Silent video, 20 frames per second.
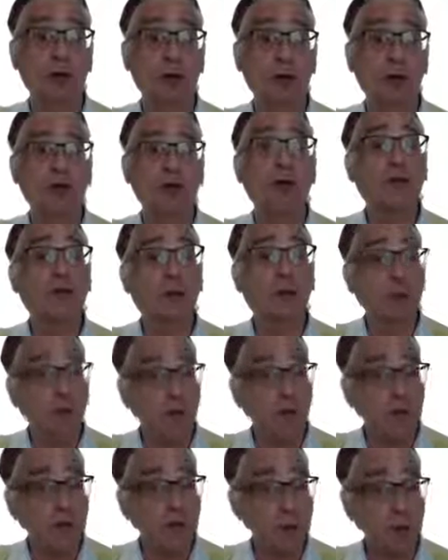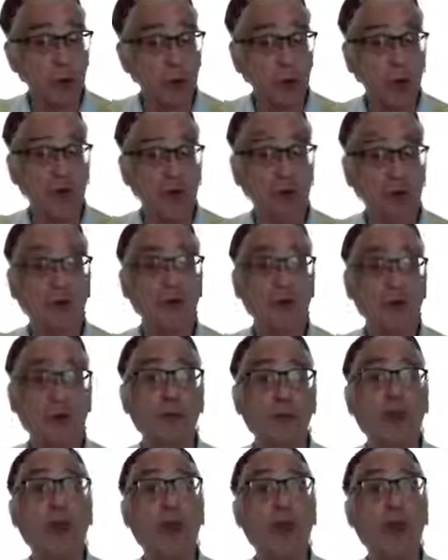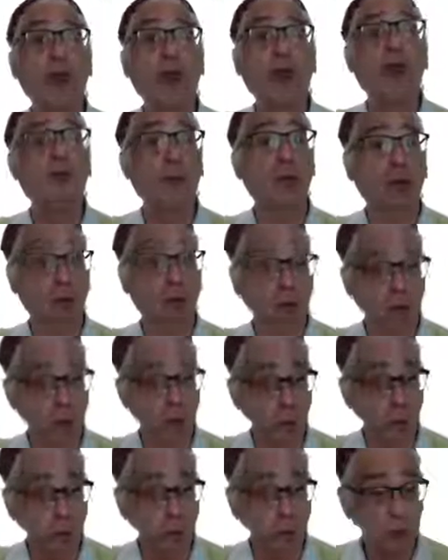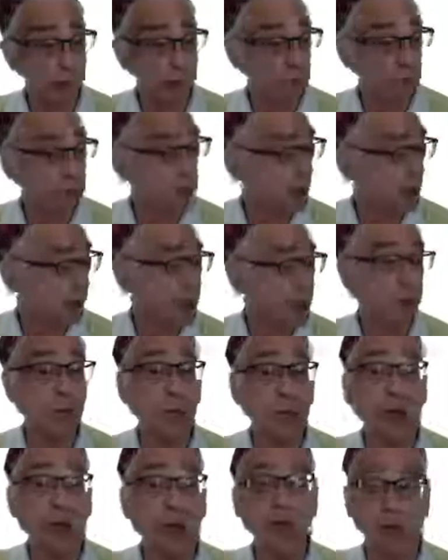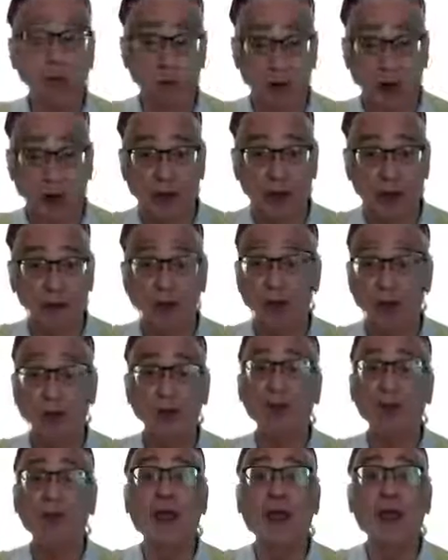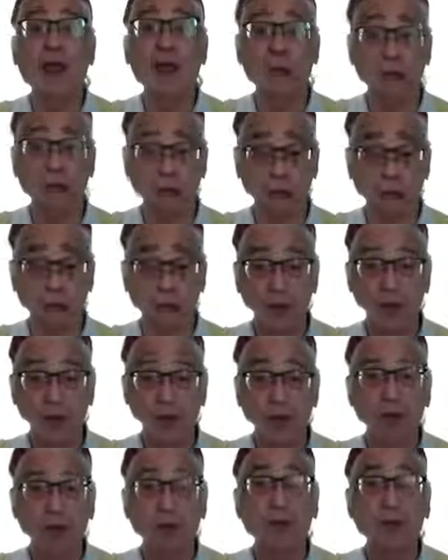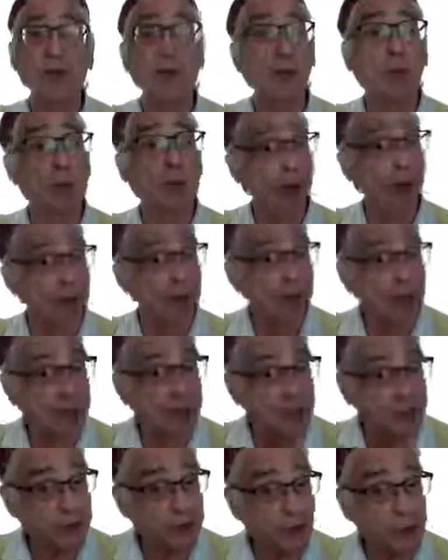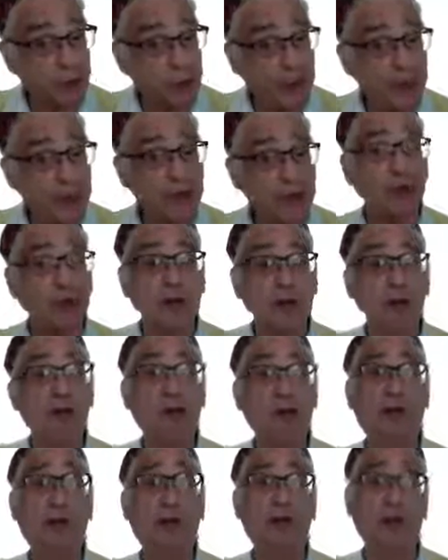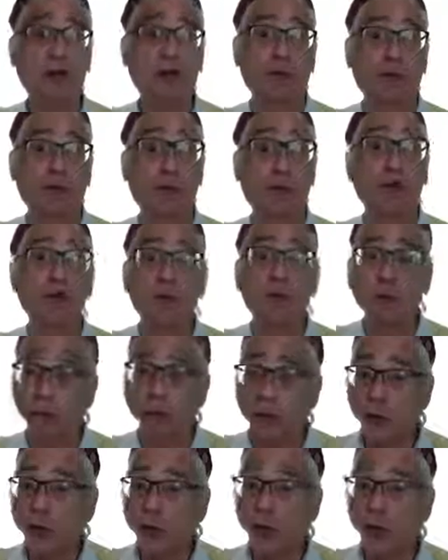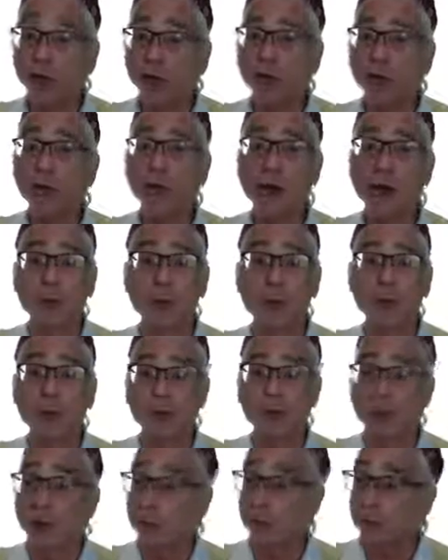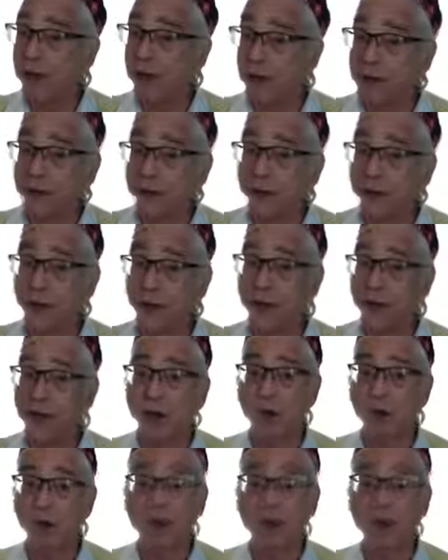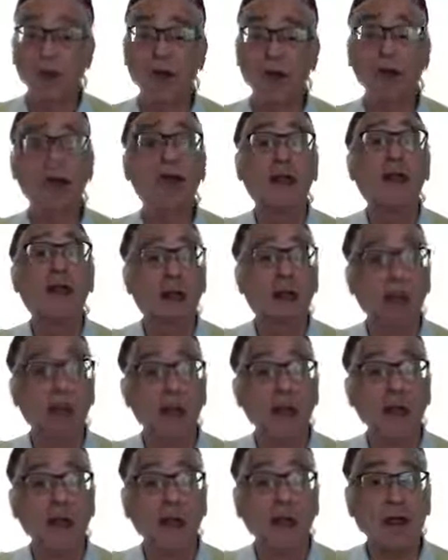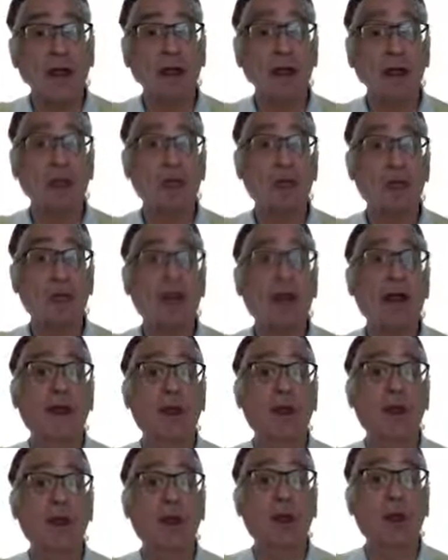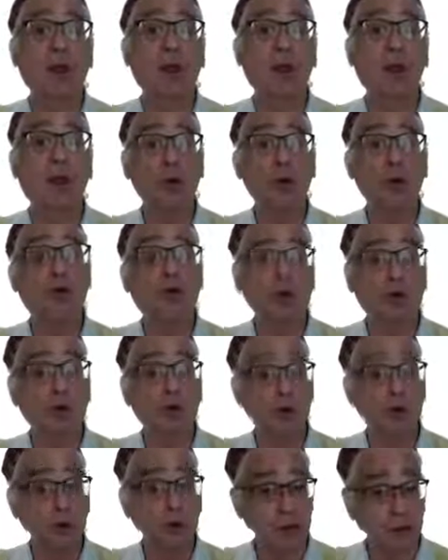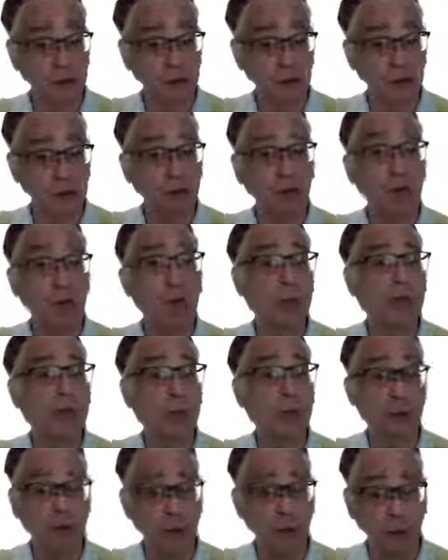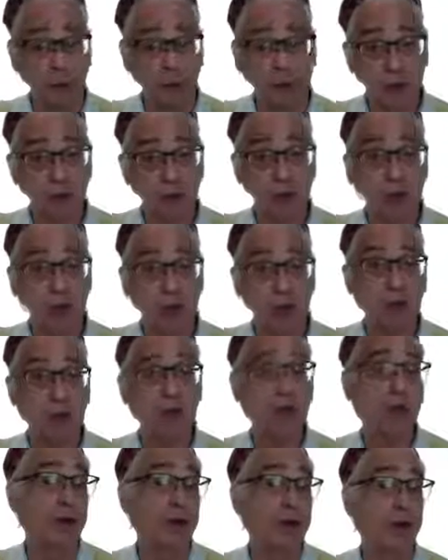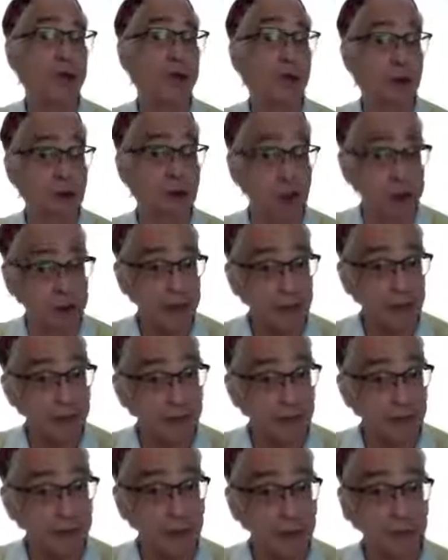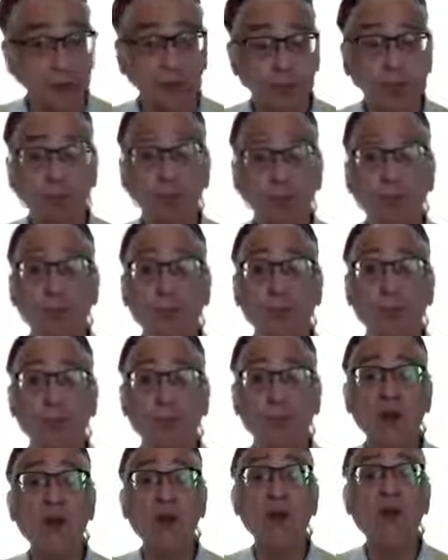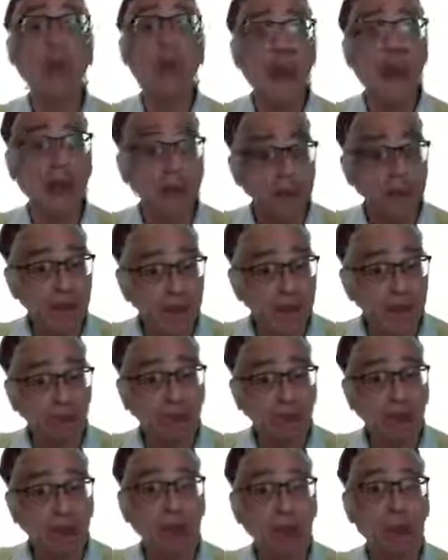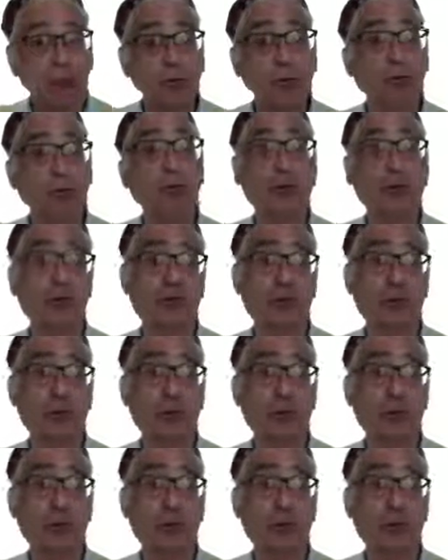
is a much more intensive and much more important process than it's ever been. But our bodies are made to detoxify. So the good news is our bodies are made to detoxify. We have to provide what we as individuals, call biochemical individuality, what we need. And then we should monitor.